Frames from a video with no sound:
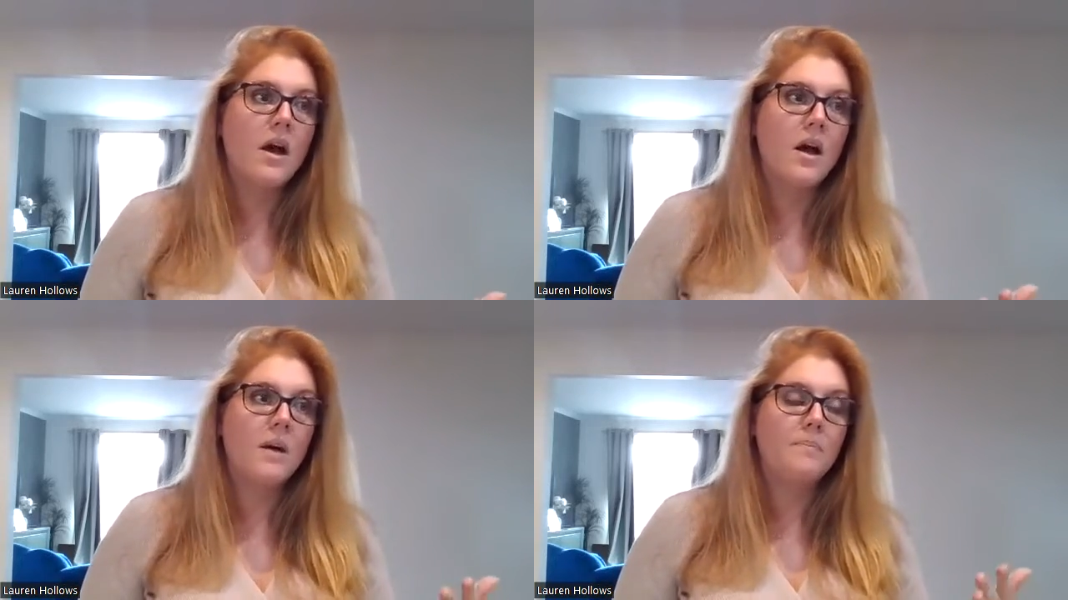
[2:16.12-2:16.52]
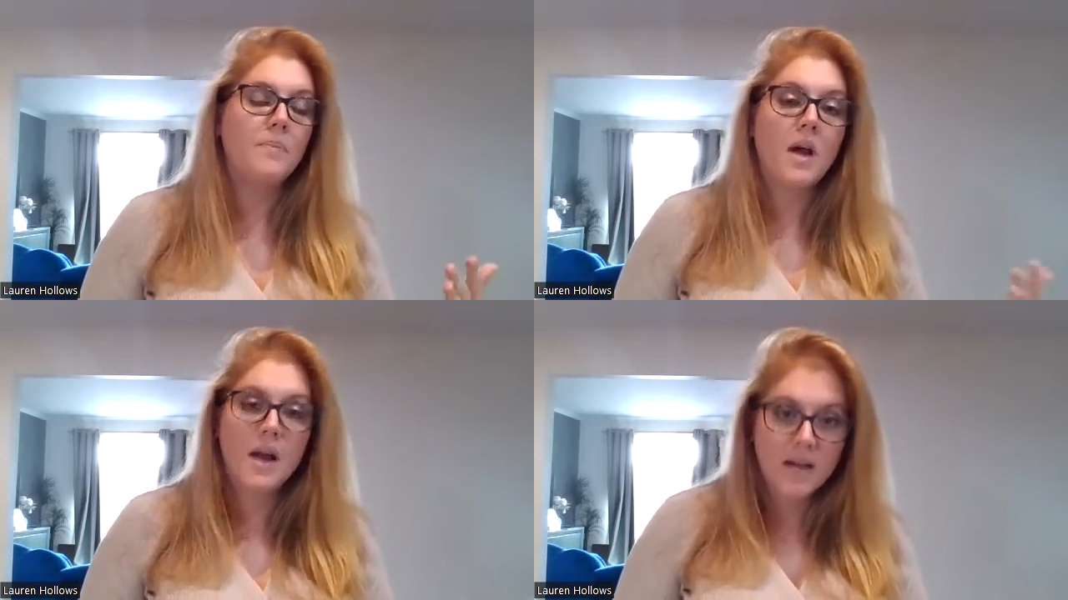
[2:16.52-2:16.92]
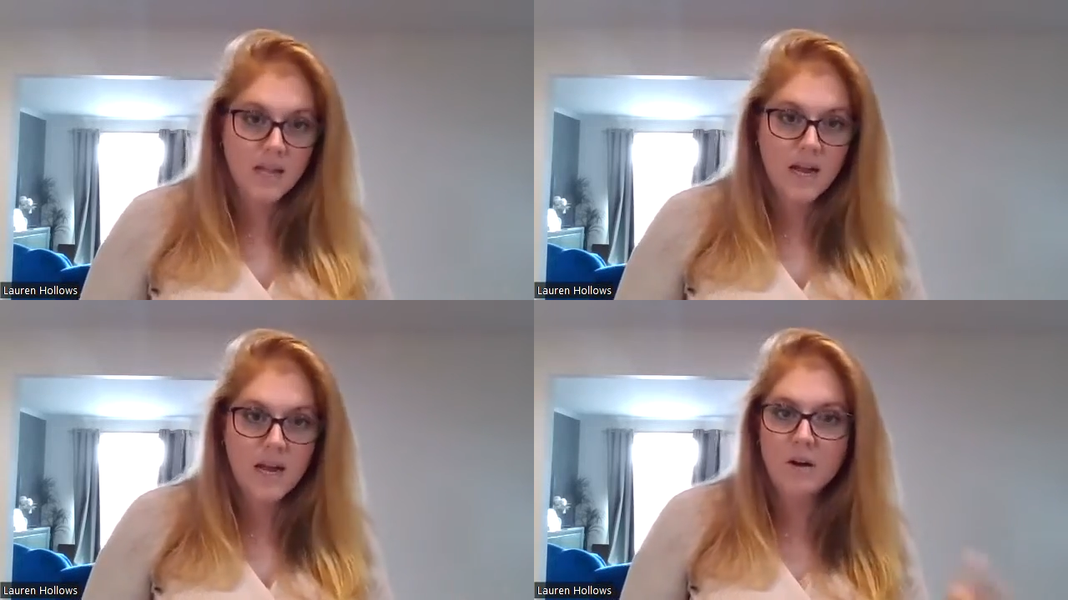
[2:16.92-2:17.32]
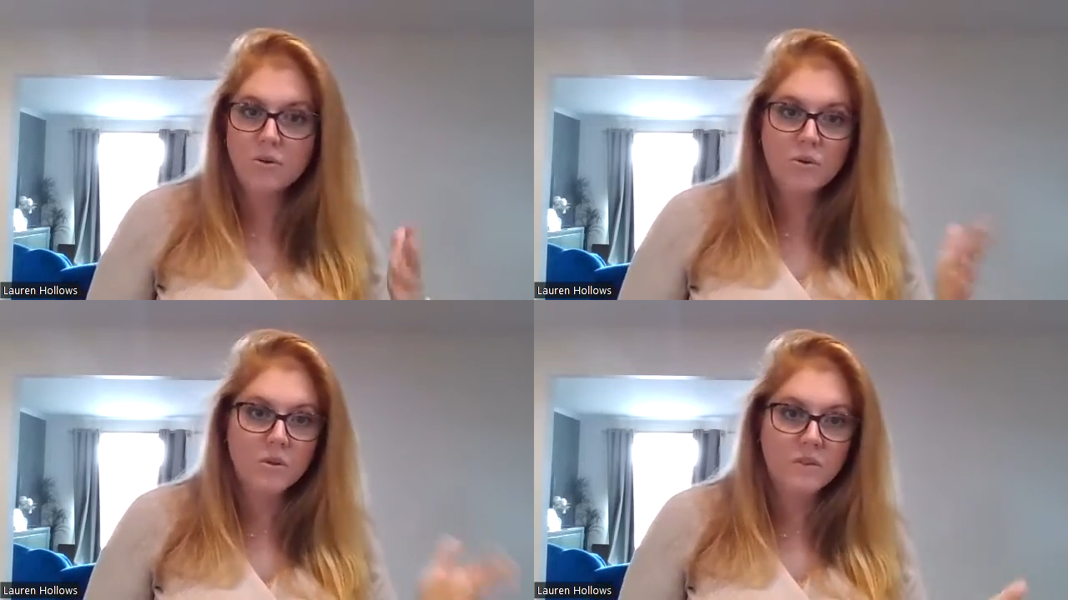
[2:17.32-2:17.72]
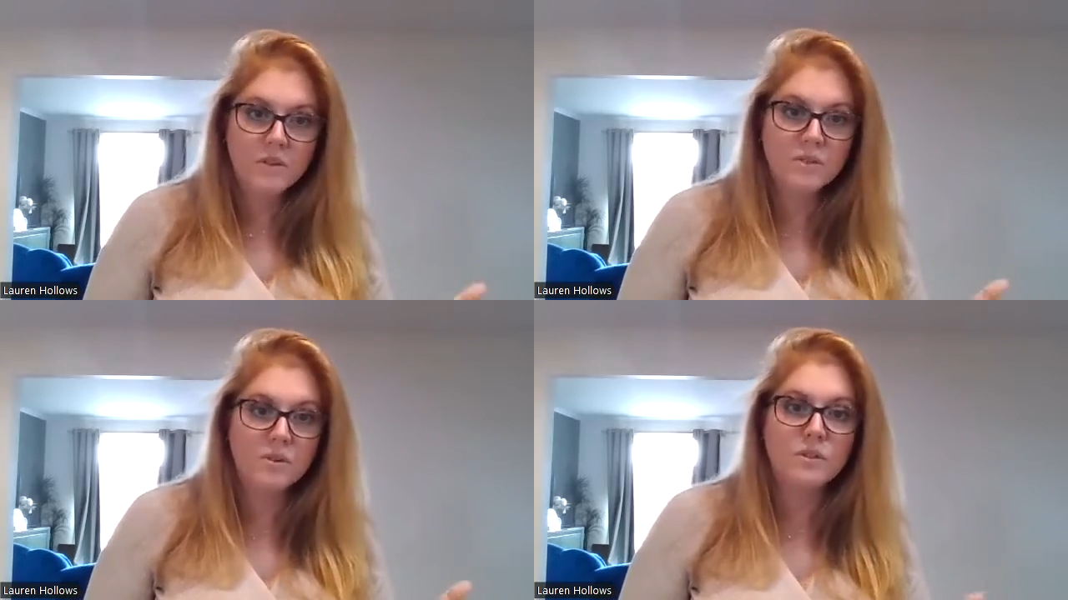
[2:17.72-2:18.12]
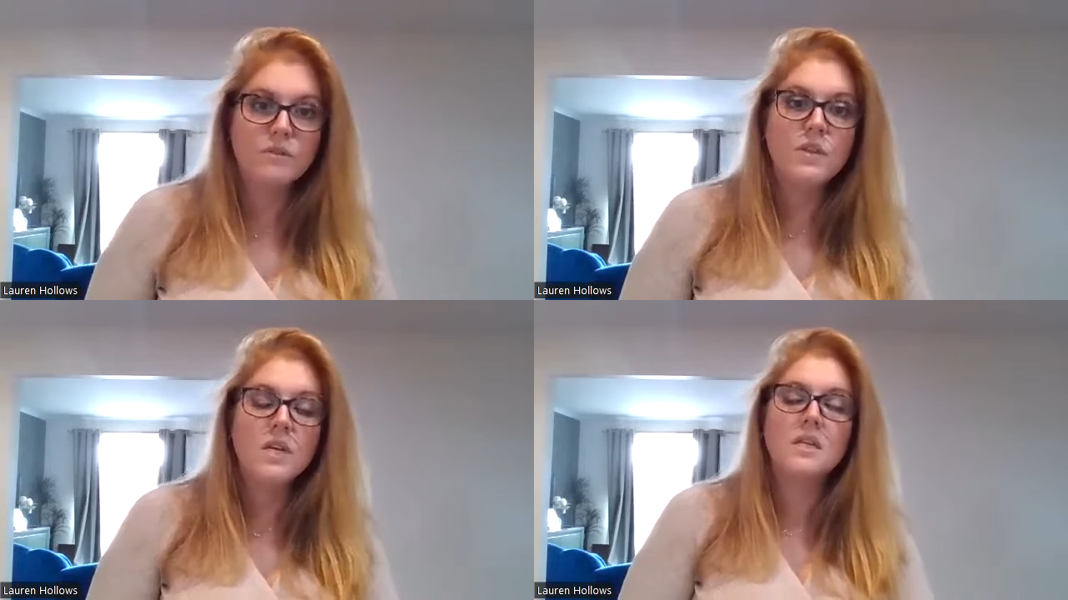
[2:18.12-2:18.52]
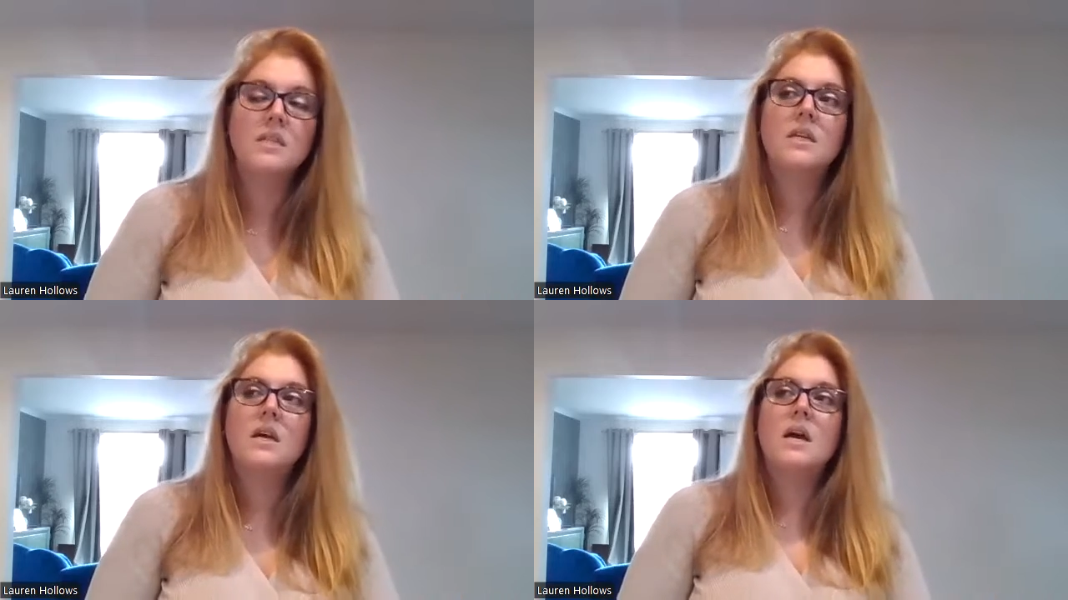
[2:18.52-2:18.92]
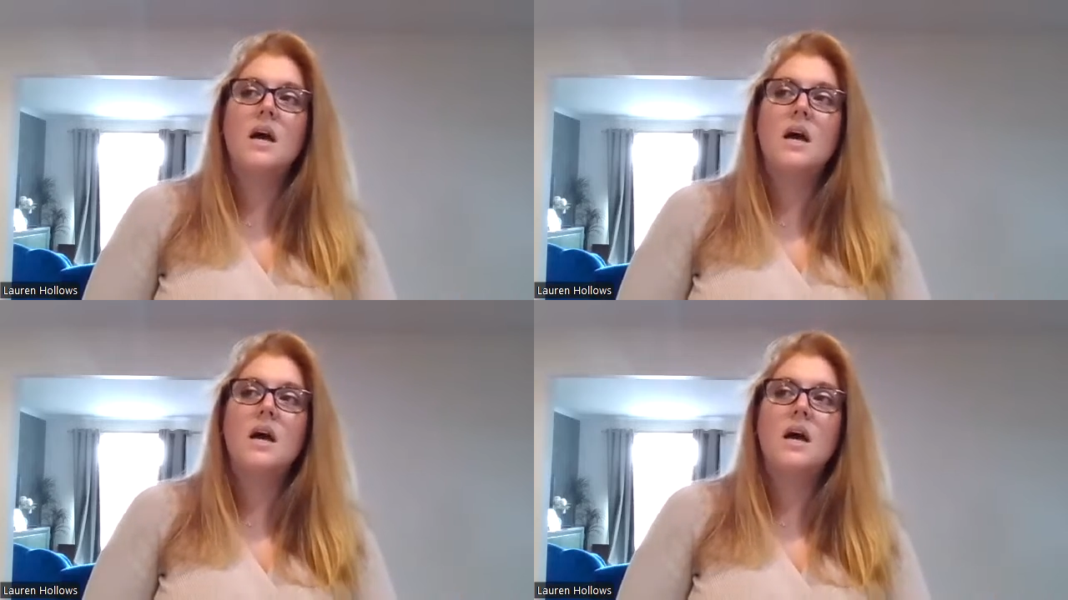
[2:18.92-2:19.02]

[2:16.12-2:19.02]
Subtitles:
iCloud, all of these sorts of things.